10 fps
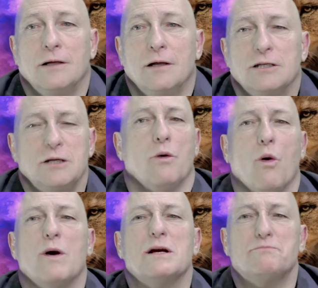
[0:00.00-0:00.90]
See, we're
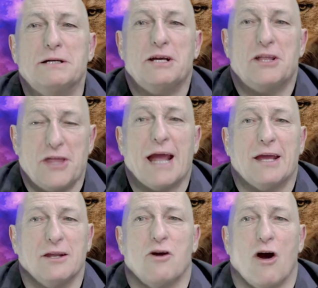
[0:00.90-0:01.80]
always busy
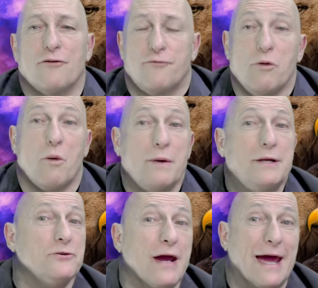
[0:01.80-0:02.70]
thanking God for what we
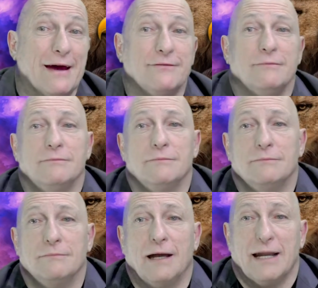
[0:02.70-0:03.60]
do have.
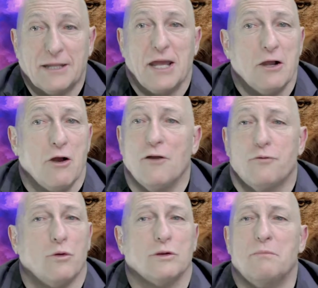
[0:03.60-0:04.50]
And I thank God
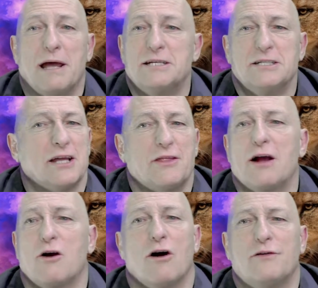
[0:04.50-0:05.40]
for all the blessings. I
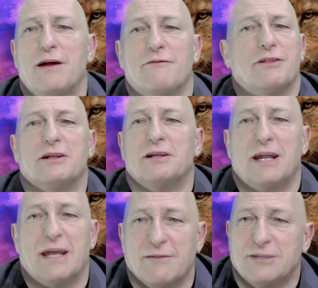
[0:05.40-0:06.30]
thank God for everything that
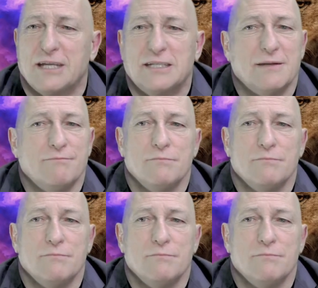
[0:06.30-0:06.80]
He gives us.